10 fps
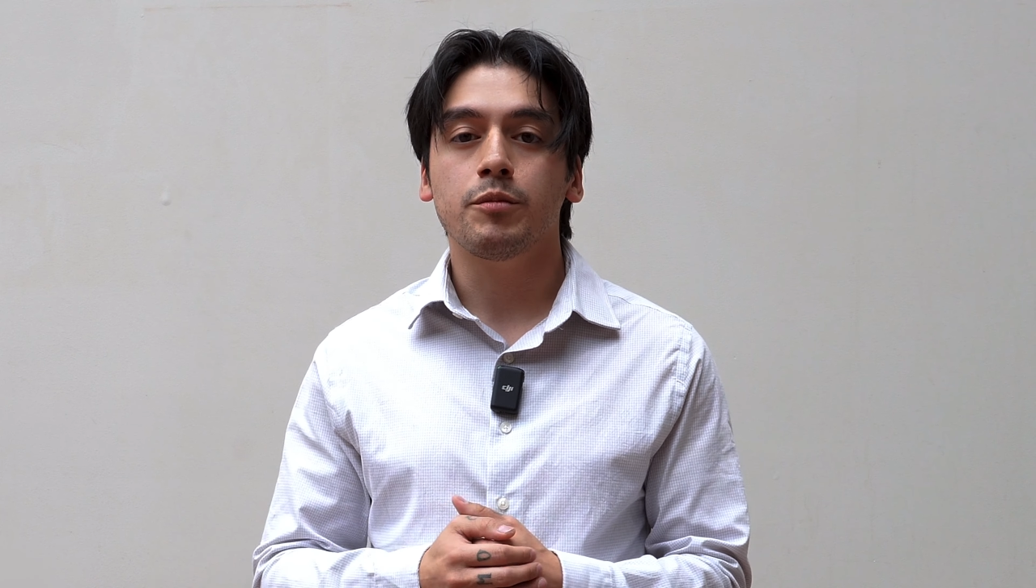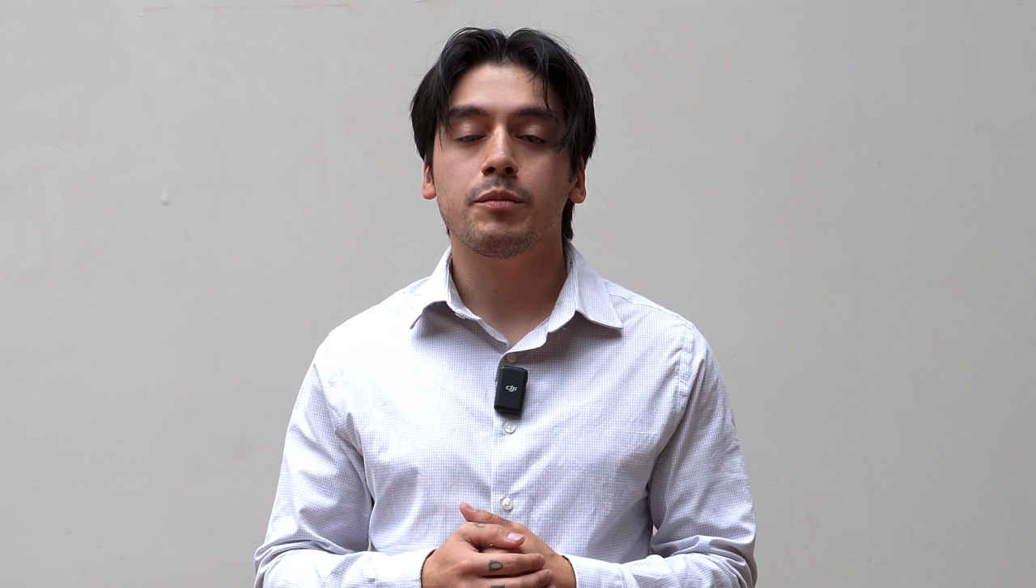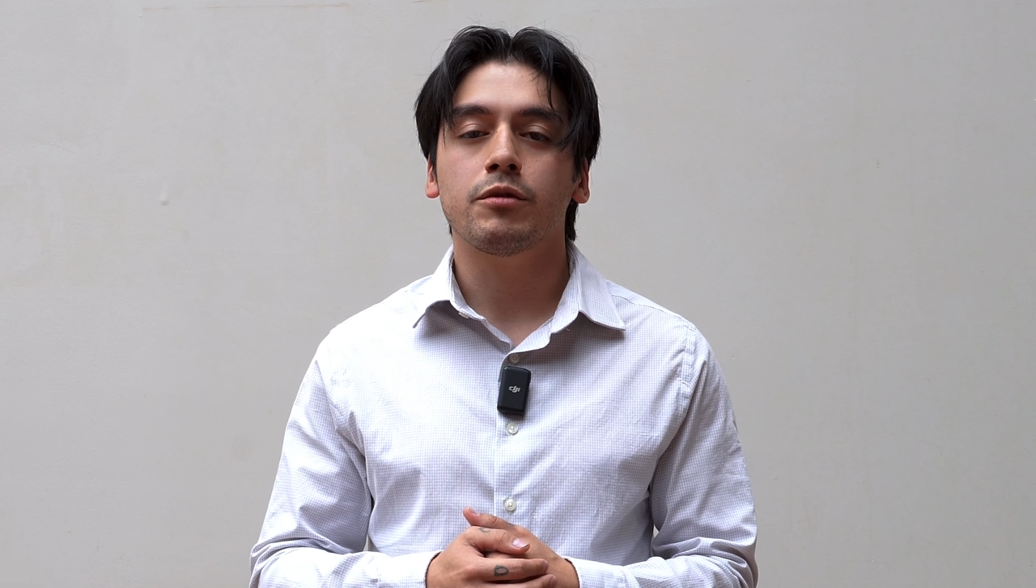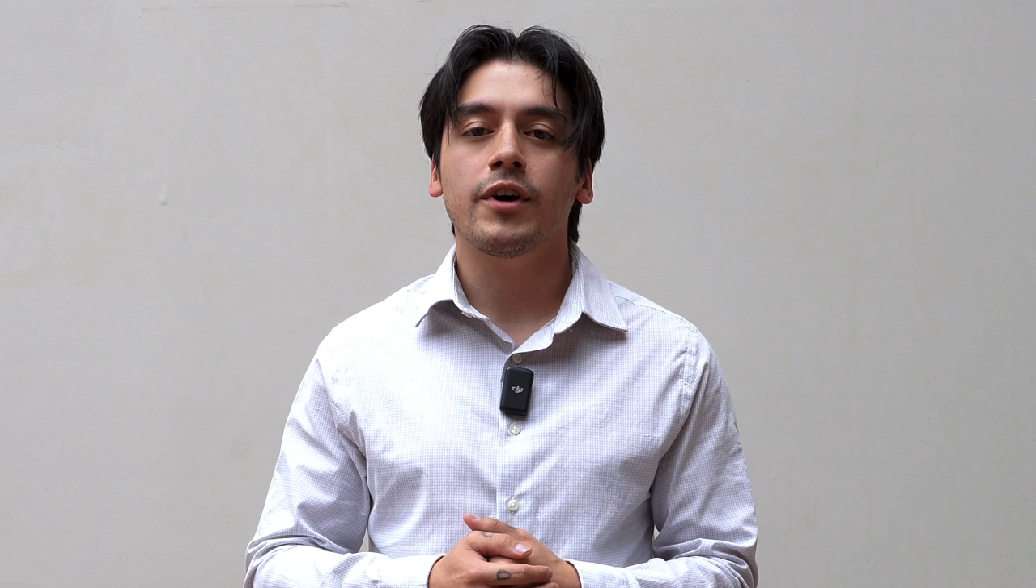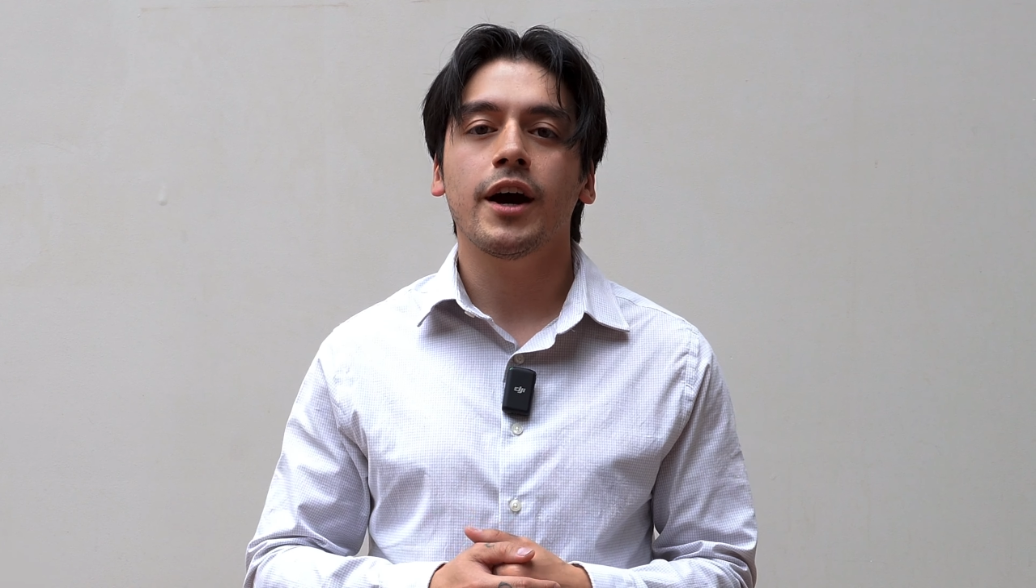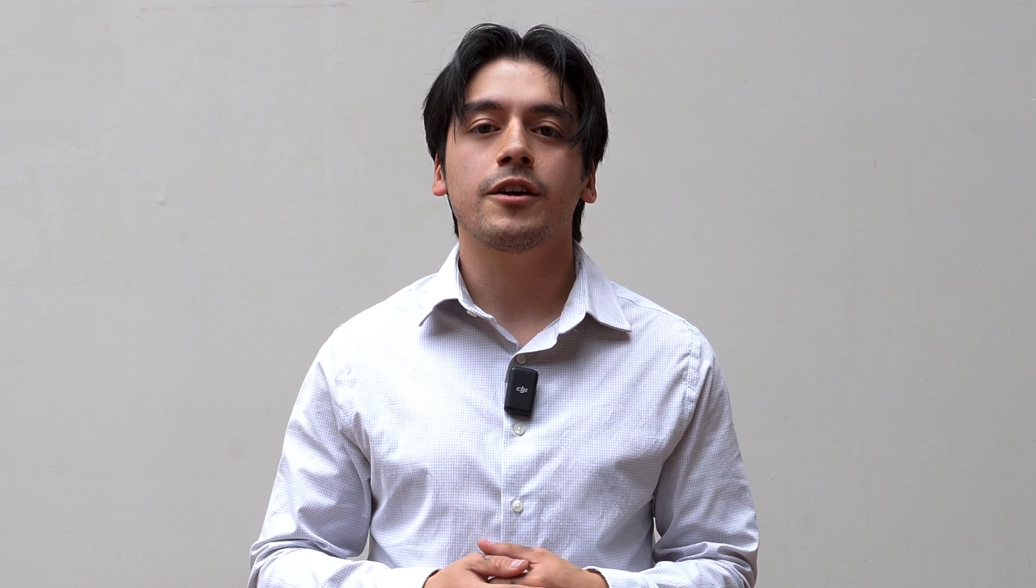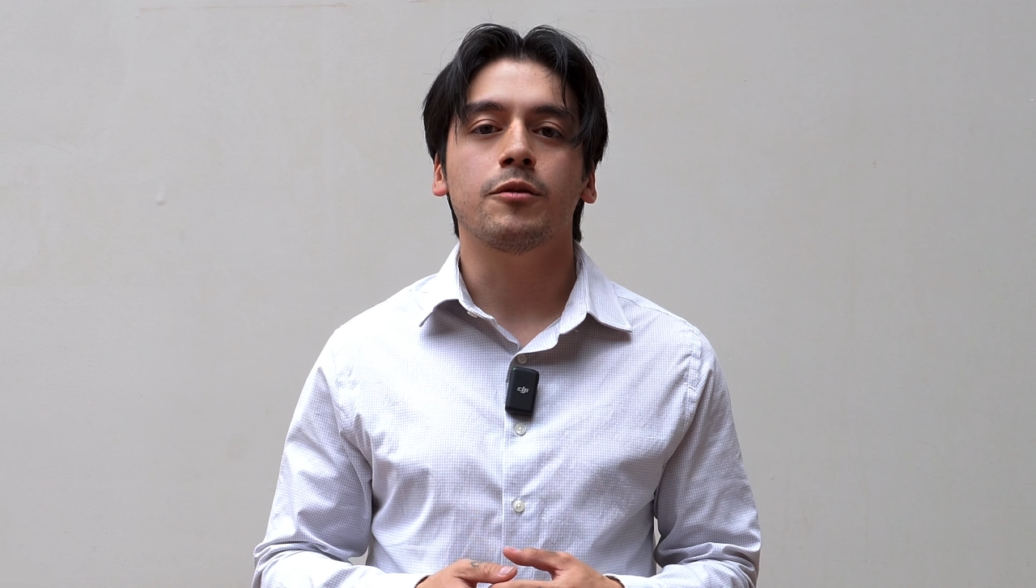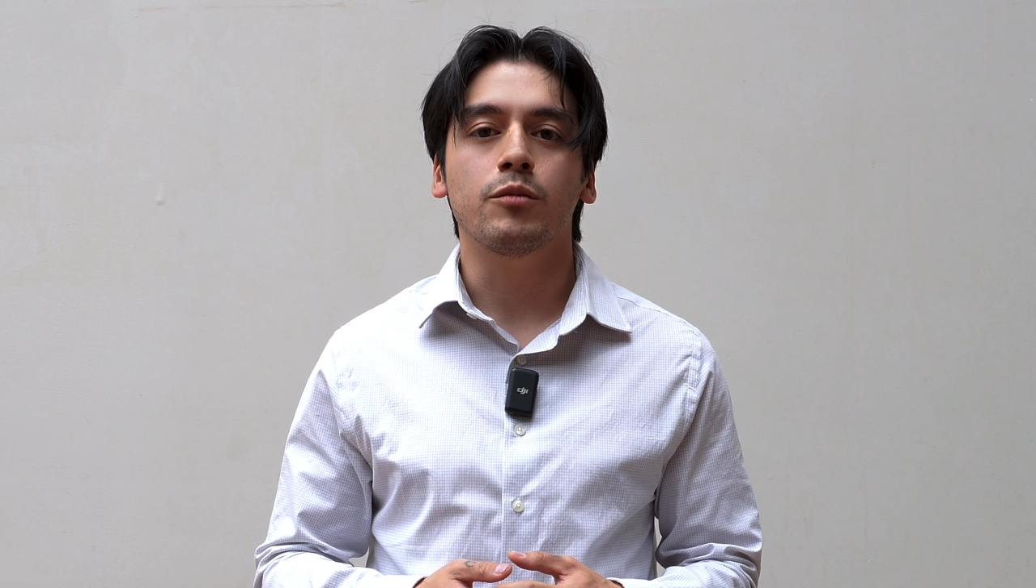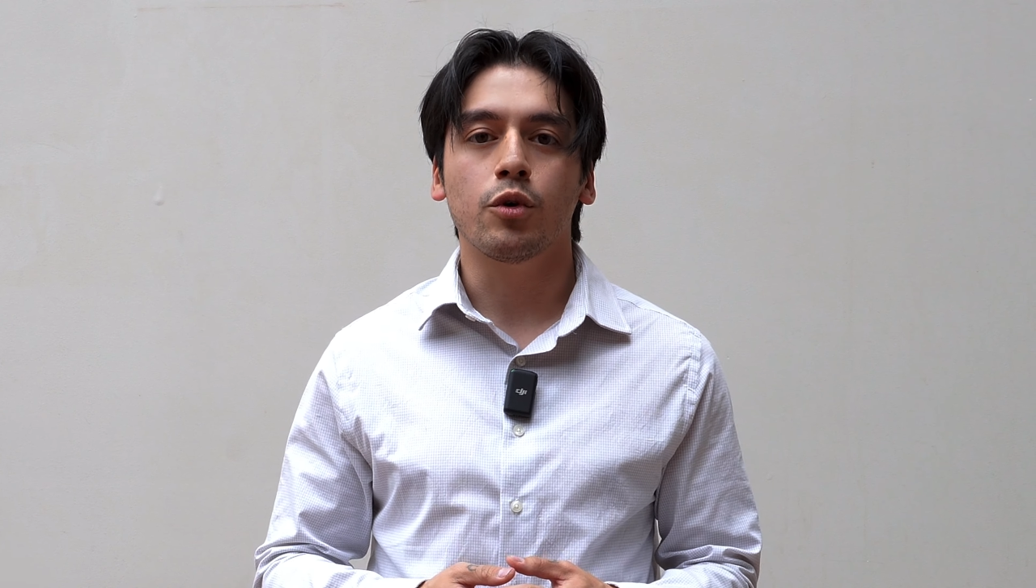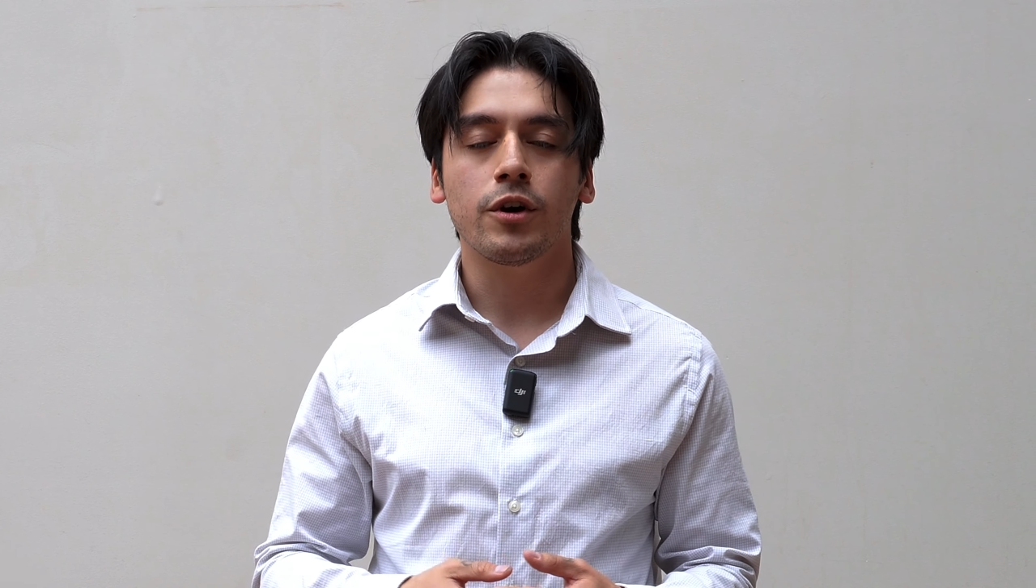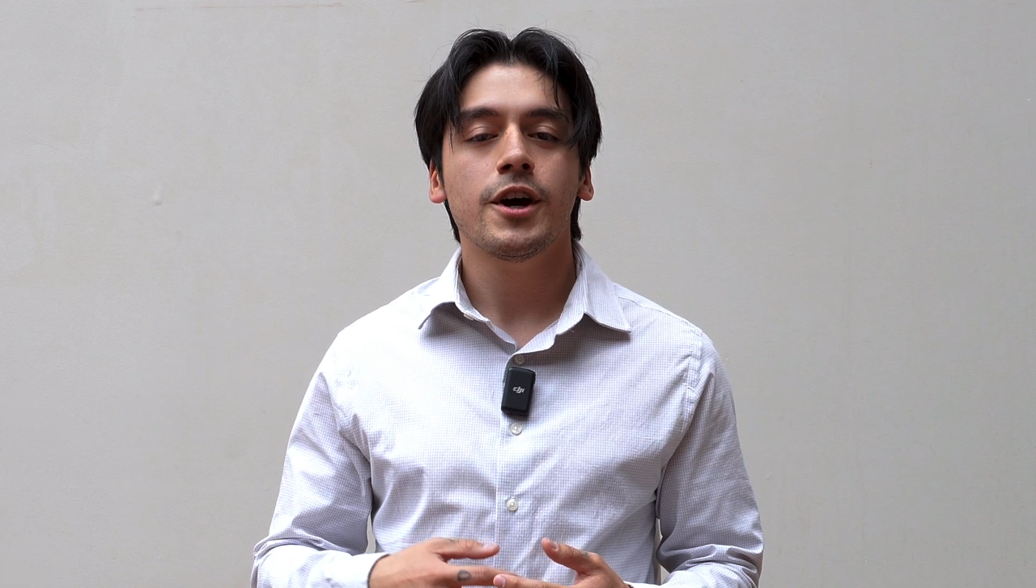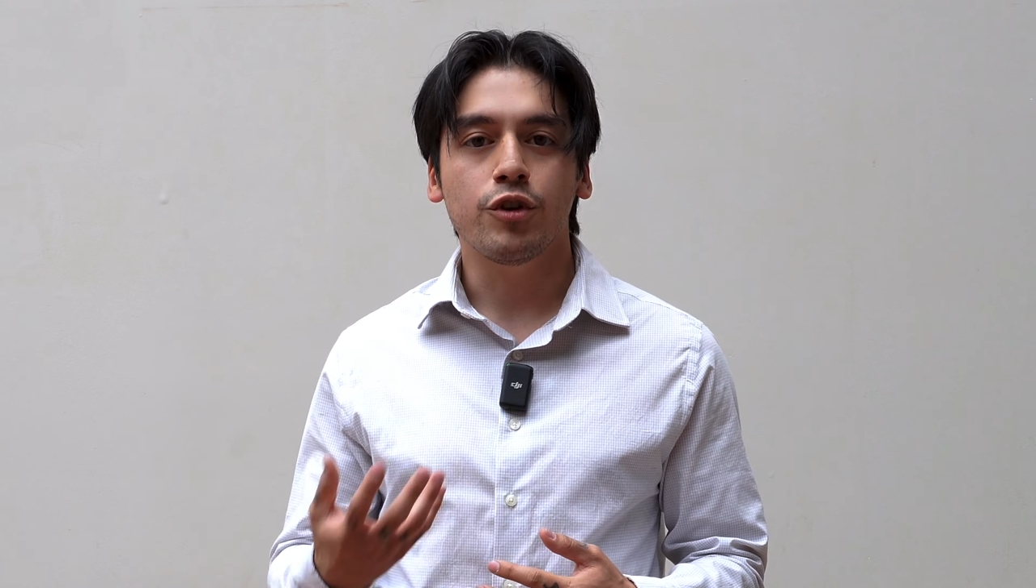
me provide a more